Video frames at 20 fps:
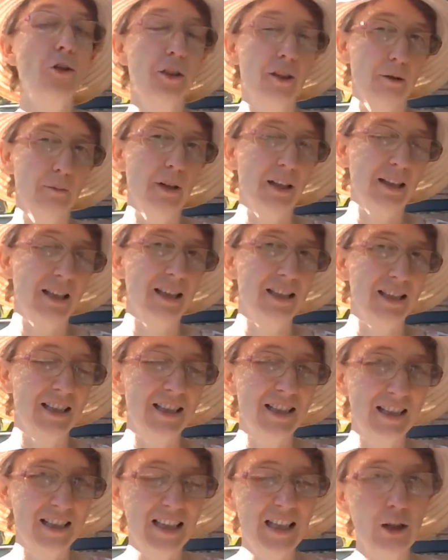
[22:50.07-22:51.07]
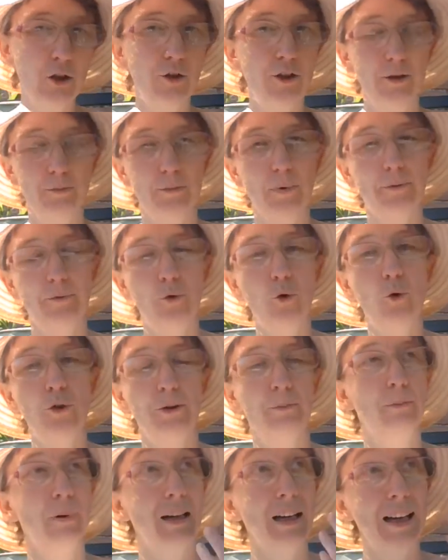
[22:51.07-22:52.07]
them and conceal them before the
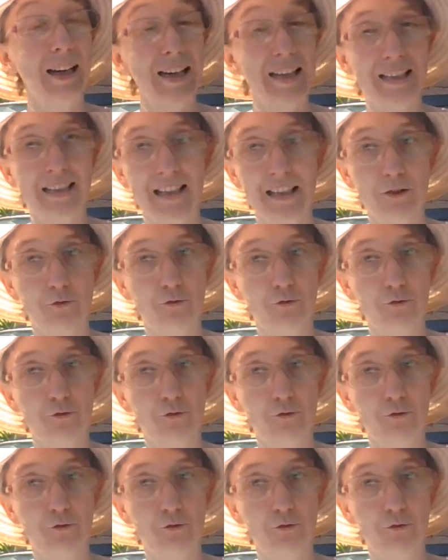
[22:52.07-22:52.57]
blazing